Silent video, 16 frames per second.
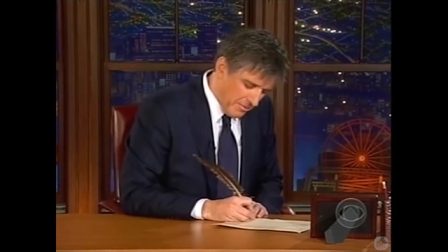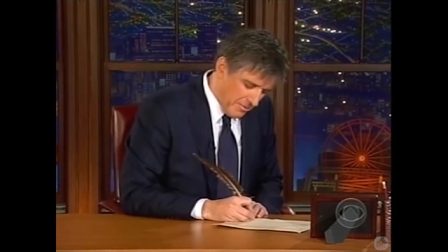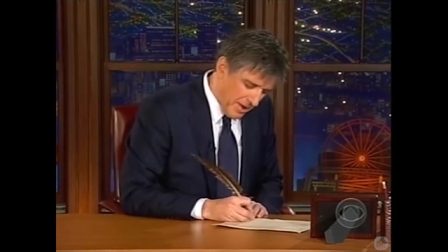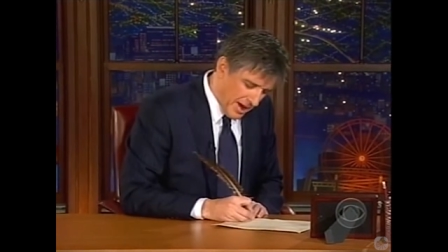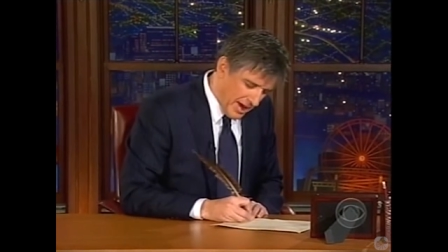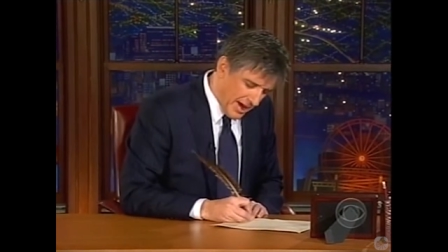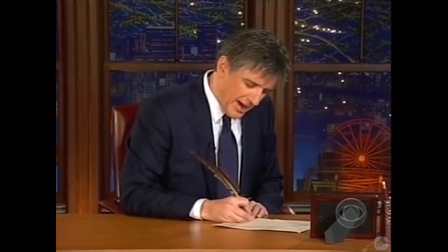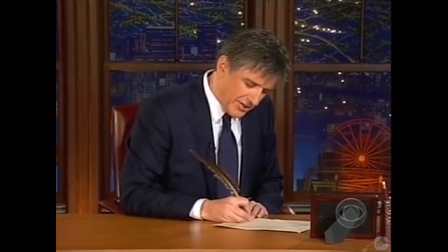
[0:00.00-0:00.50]

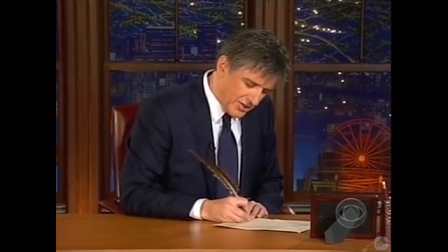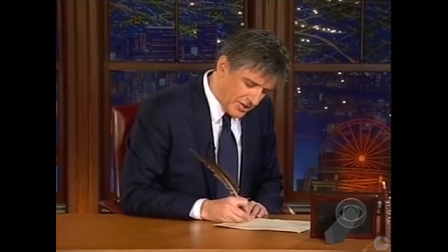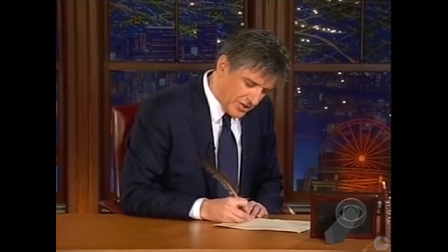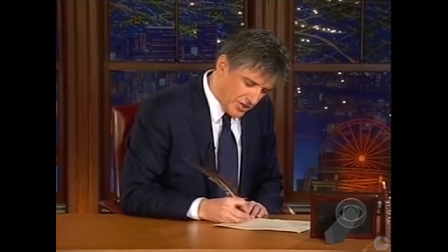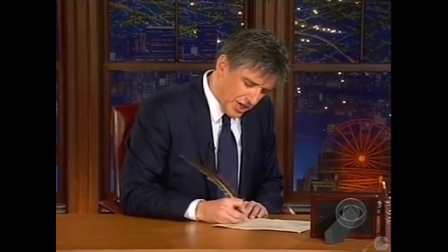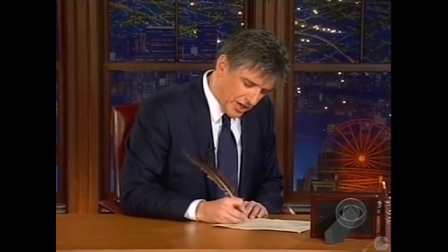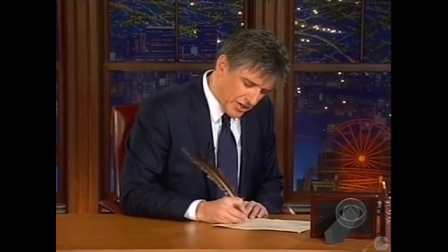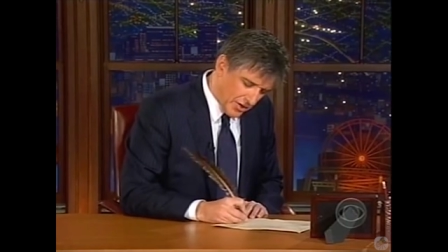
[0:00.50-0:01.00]
May I
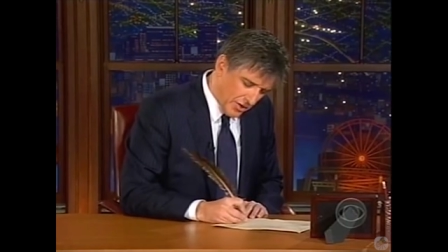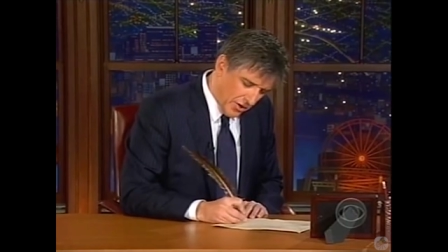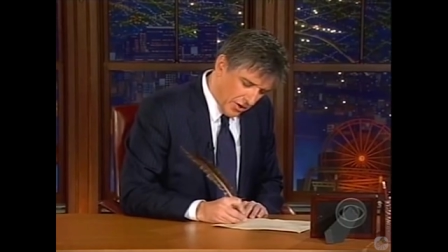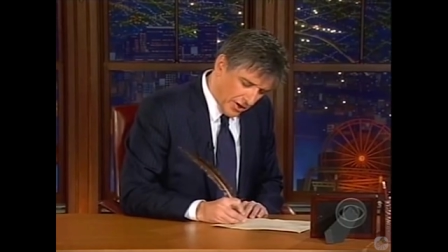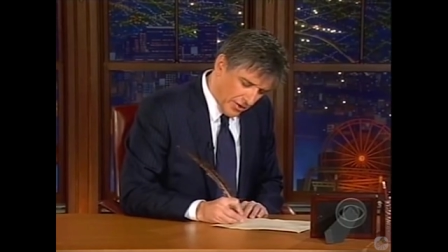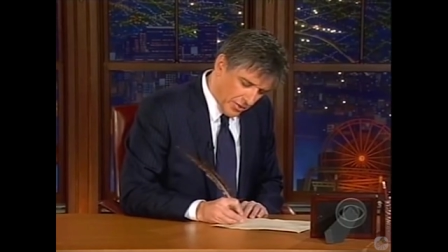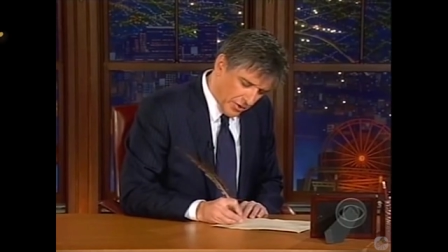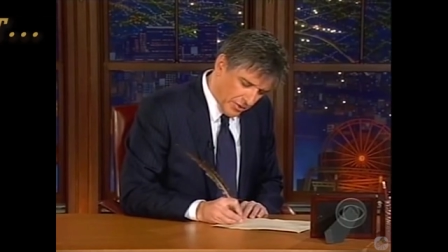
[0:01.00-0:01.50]
suggest
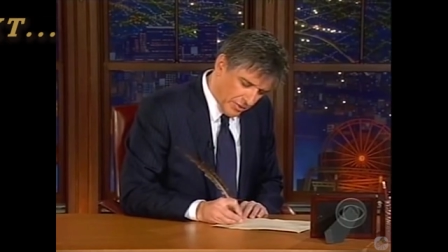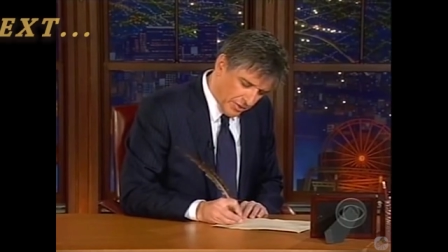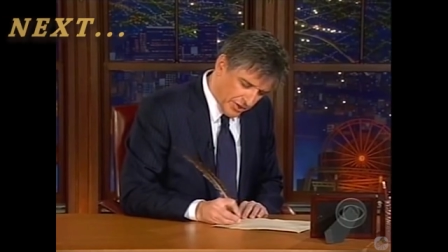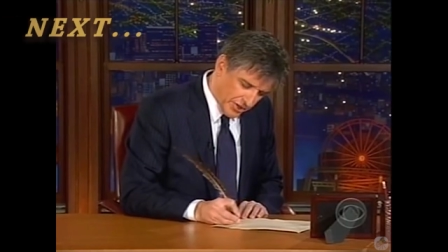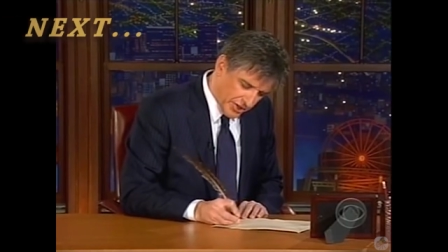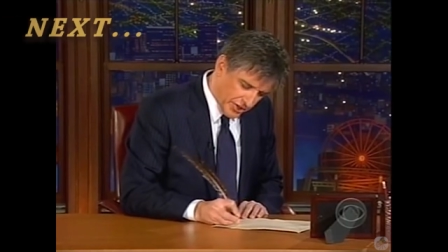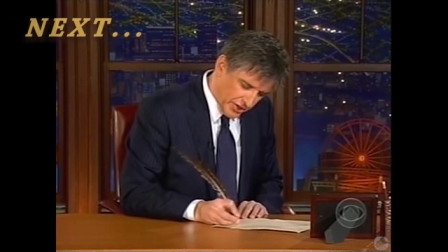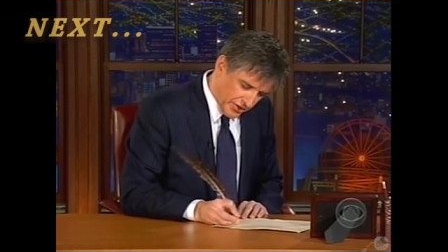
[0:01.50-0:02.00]
Hollywood
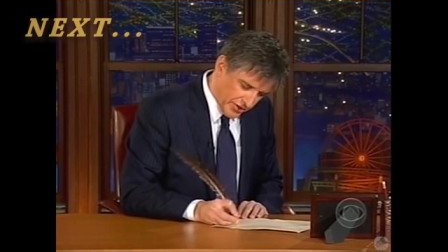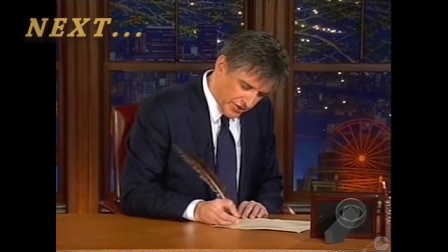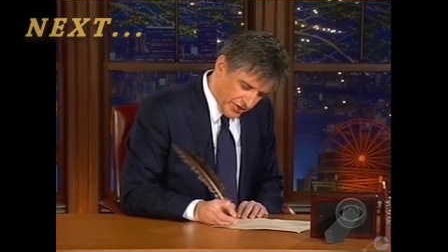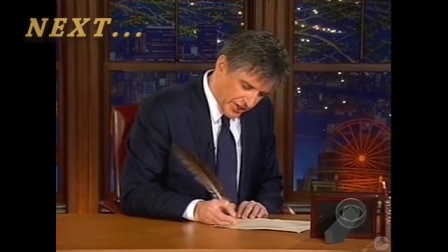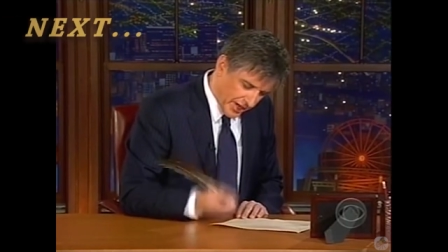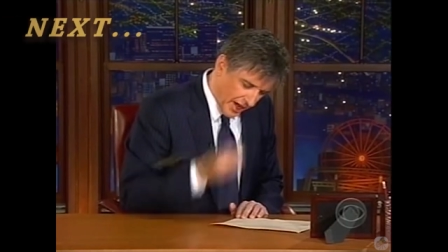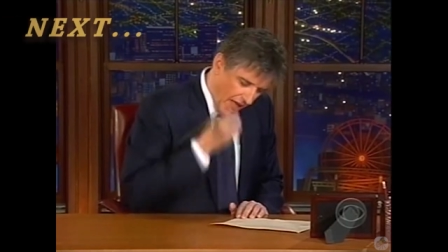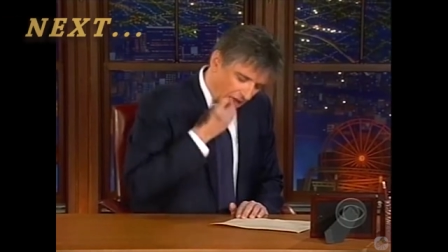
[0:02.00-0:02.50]

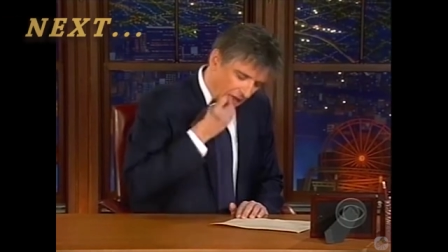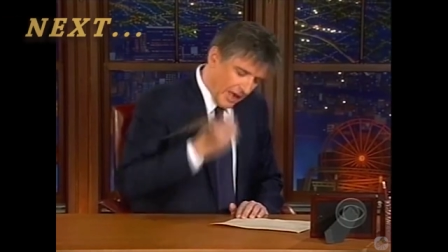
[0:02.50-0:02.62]
producer?